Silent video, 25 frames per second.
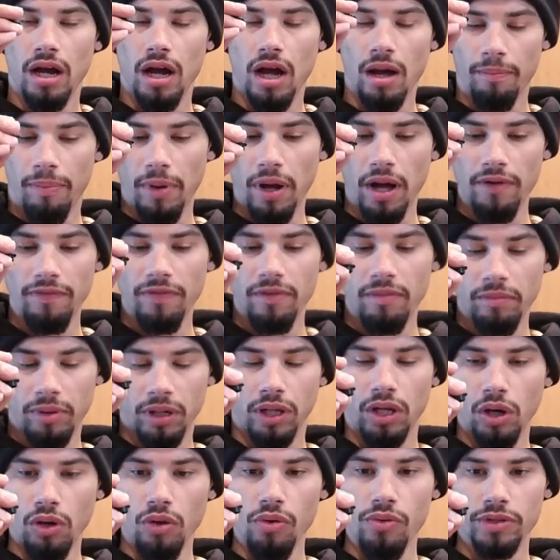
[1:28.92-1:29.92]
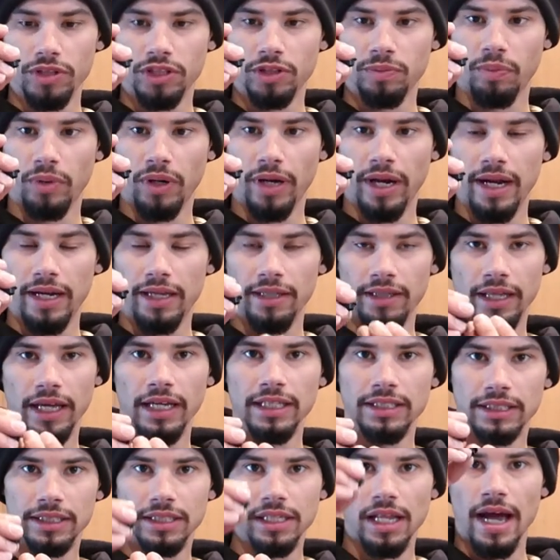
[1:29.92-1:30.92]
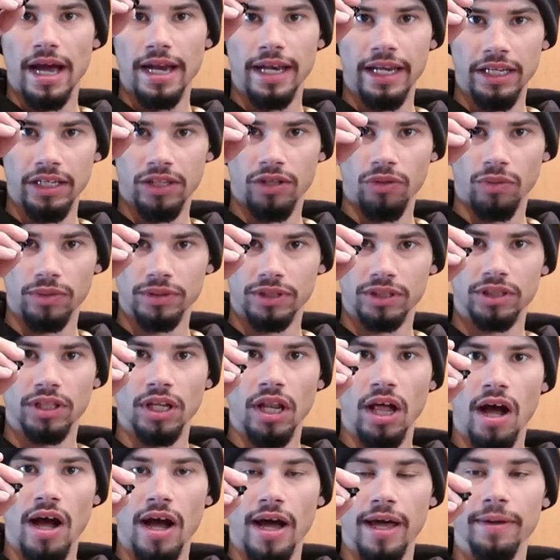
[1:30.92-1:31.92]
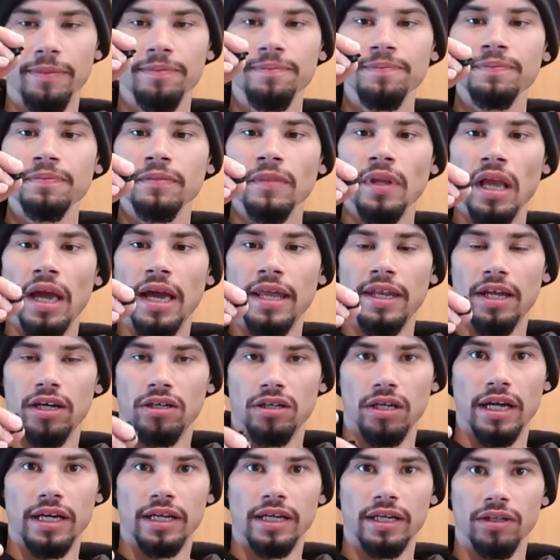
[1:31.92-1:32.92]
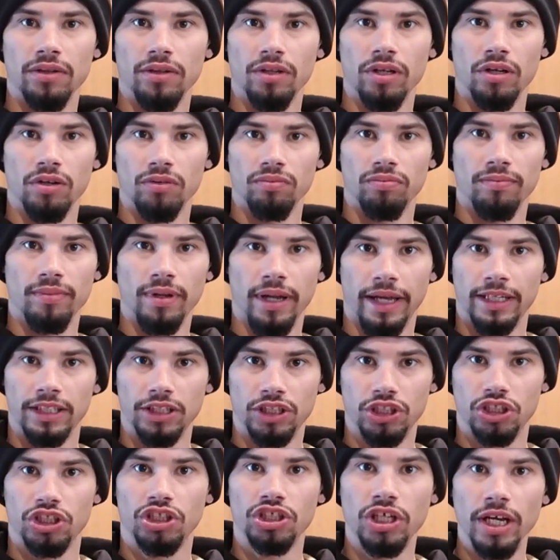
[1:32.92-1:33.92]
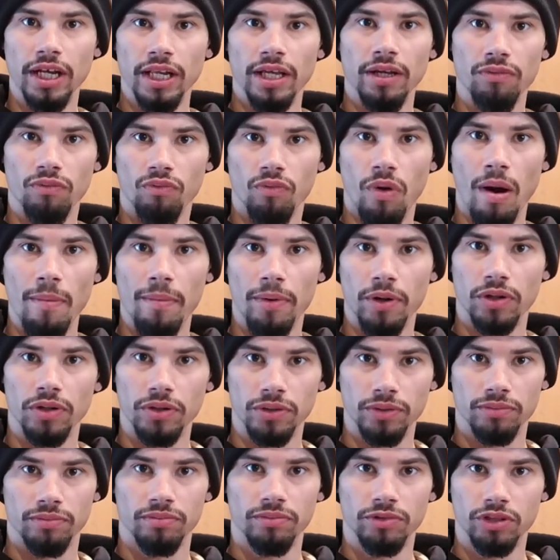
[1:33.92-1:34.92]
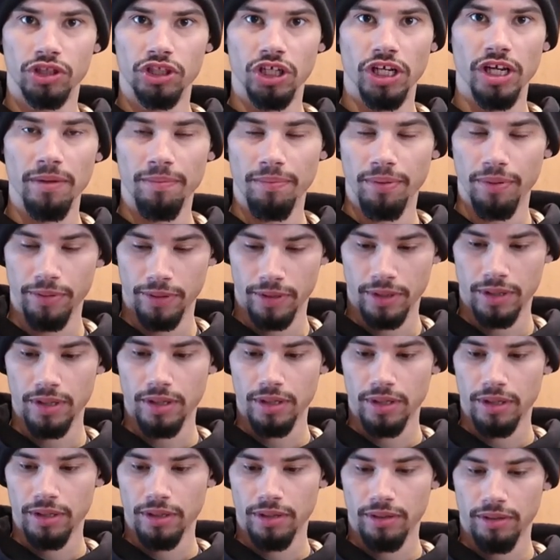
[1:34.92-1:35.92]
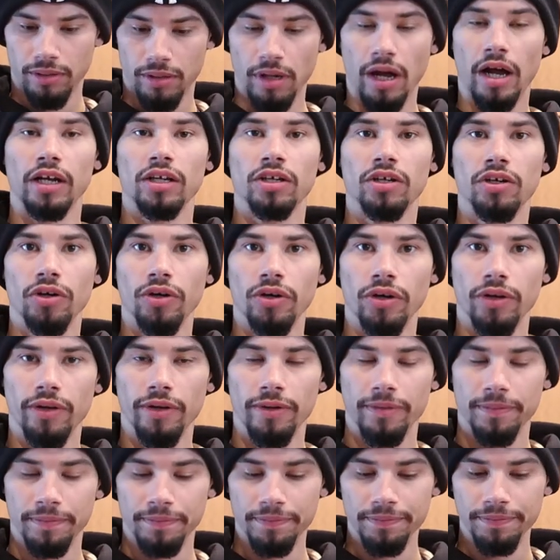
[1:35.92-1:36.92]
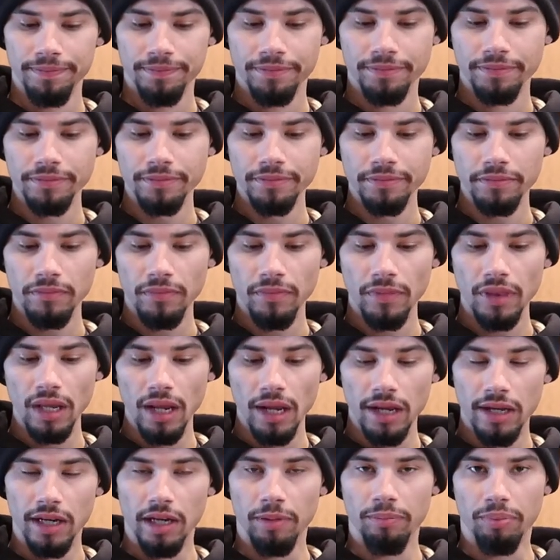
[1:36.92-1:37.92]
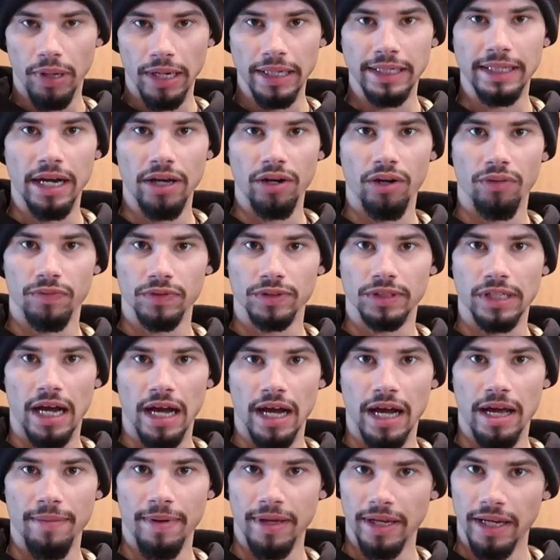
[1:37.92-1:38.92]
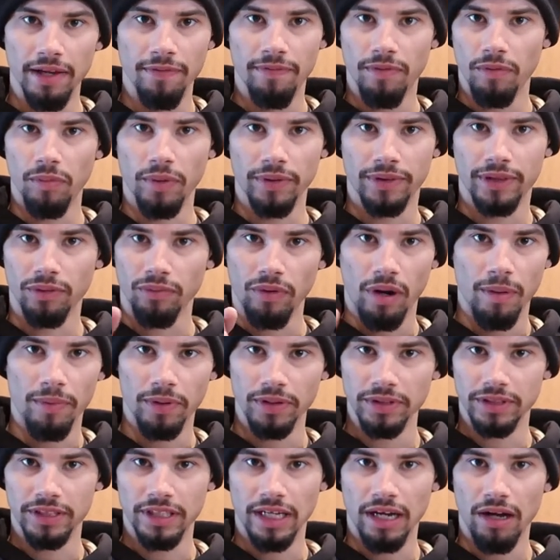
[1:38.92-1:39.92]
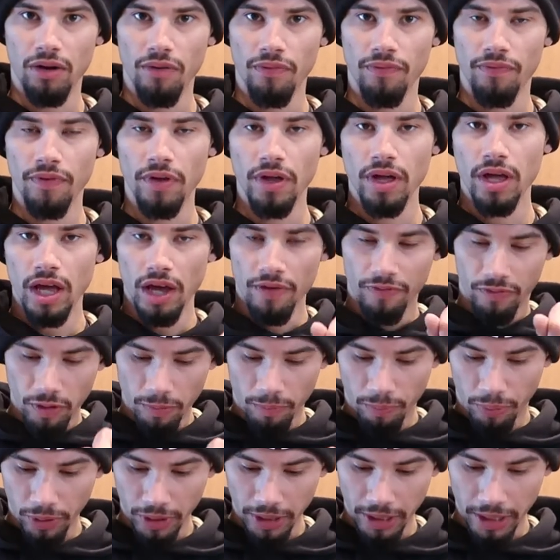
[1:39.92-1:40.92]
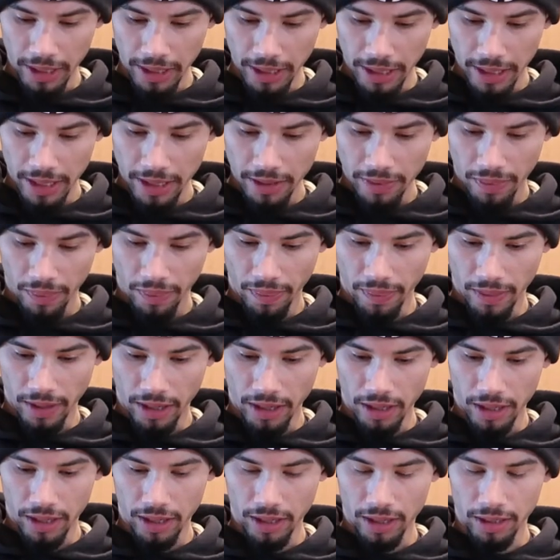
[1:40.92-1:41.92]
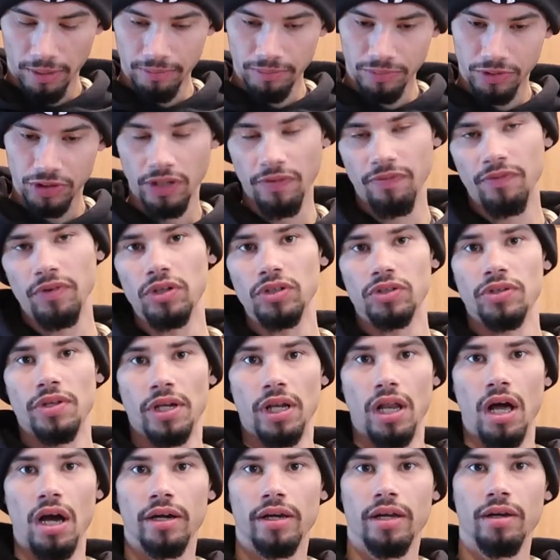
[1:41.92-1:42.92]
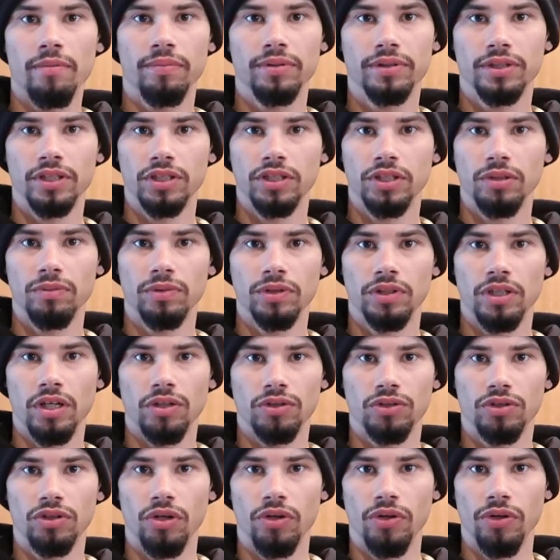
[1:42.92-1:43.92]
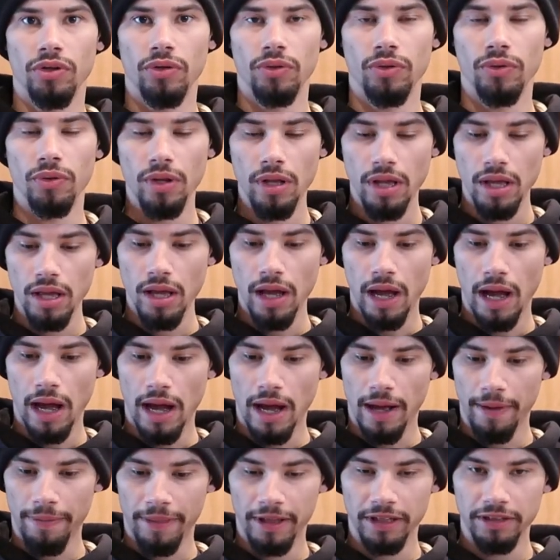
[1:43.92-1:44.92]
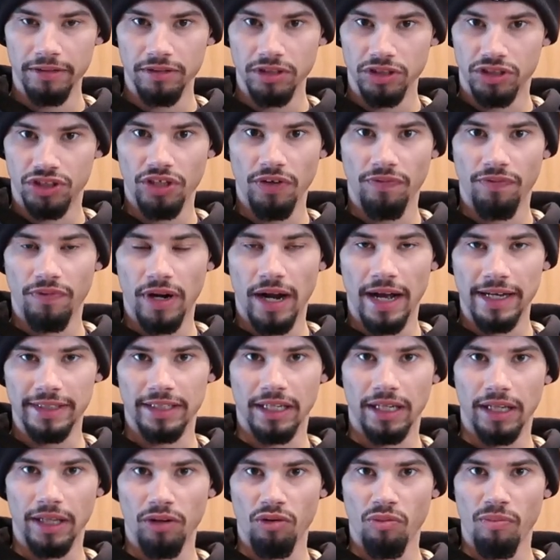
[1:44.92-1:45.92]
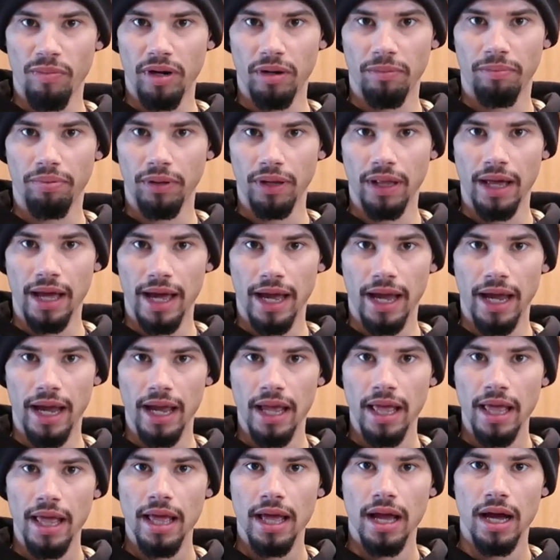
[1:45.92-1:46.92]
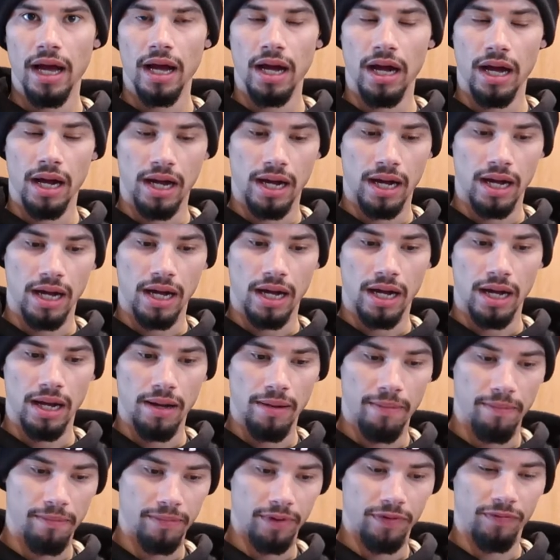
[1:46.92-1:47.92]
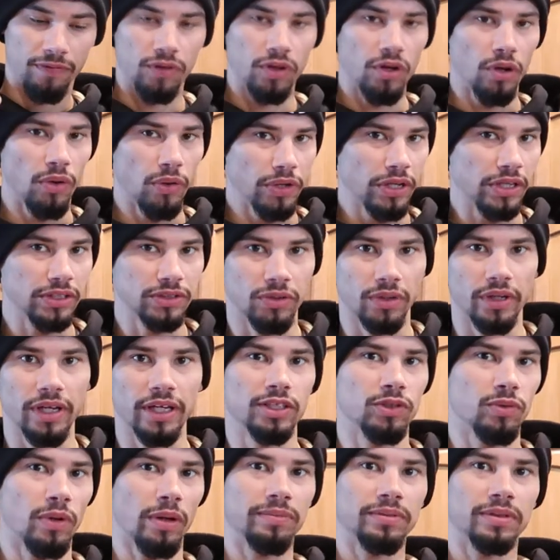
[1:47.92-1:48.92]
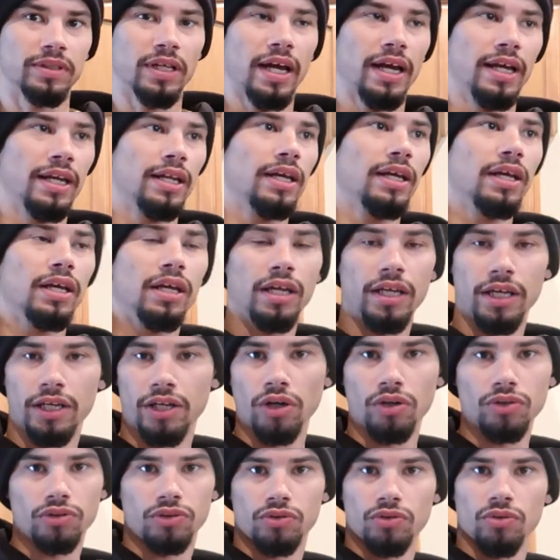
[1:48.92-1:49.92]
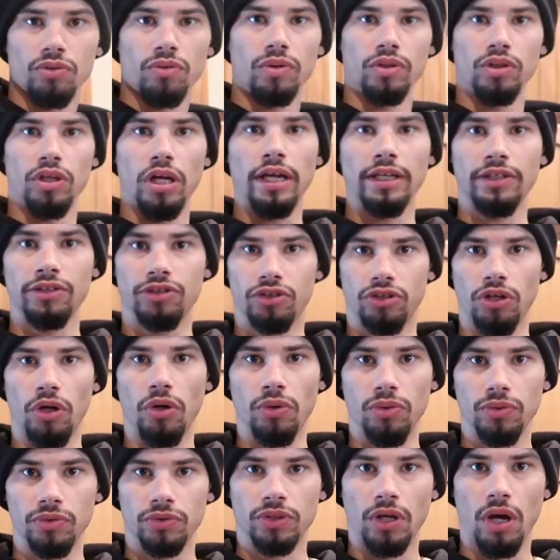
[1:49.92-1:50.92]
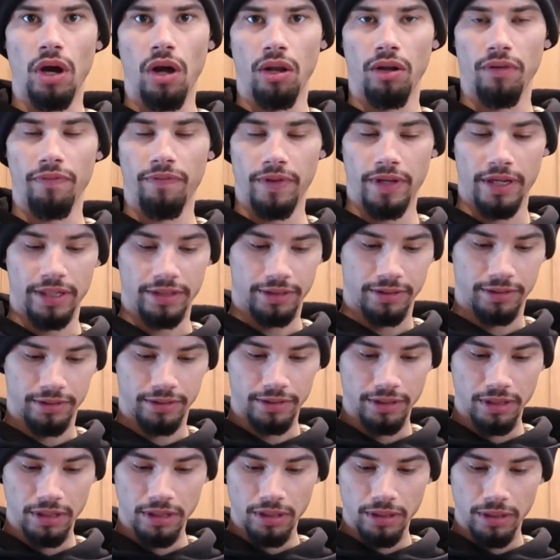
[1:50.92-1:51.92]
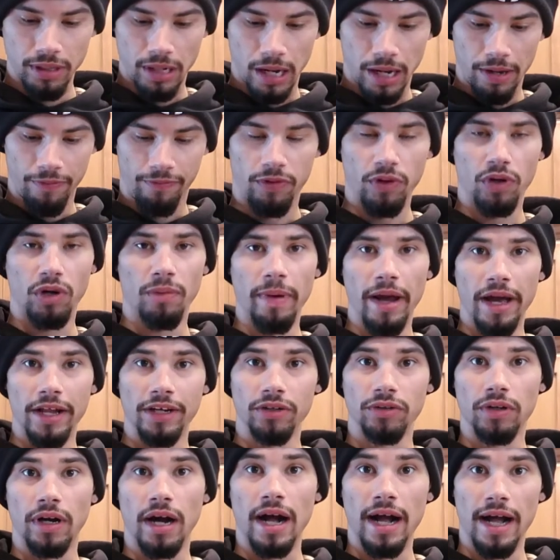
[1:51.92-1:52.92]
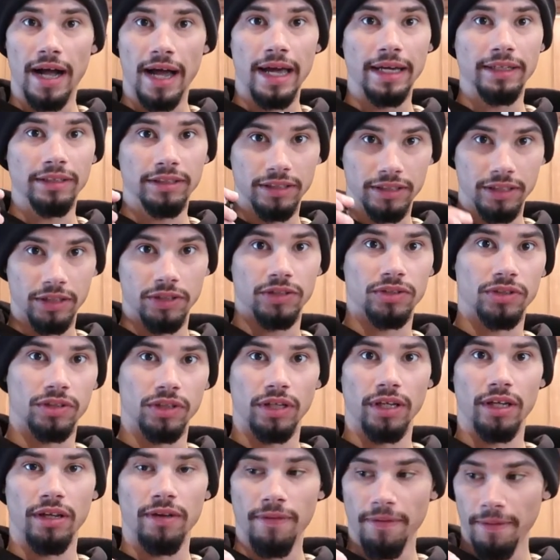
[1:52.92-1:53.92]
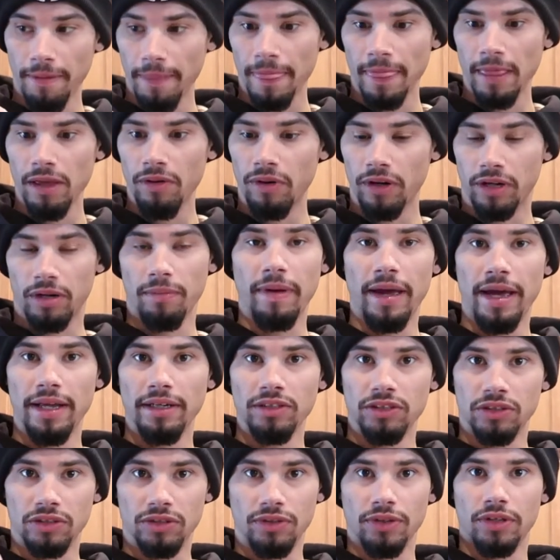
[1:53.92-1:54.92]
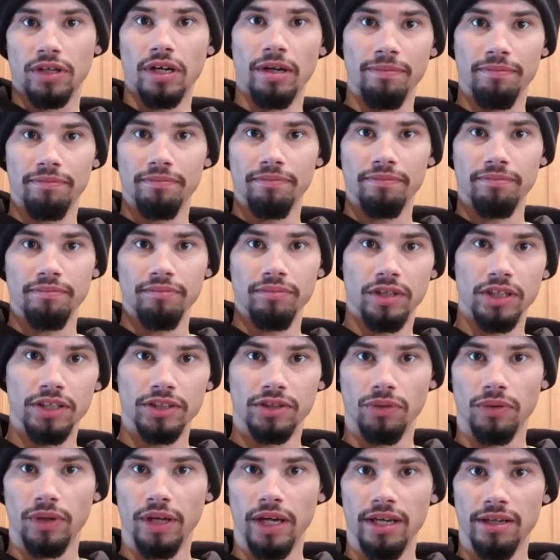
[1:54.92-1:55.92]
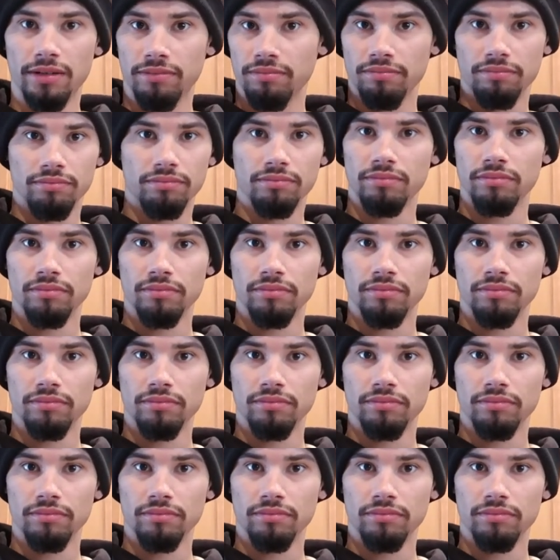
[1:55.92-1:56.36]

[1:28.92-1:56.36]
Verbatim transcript: above and below the spring, they slide into a slot, and they're like shitty rubber, cheap, not good, and they break down over time. And even with the rubber itself, if you put the shifter into the locking position, which I'll show you, the shifter has a little bit of play. If you go on Diesel Geek's website, he goes through and shows all of this. If you're a manual guy, I seriously recommend just look up Diesel Geek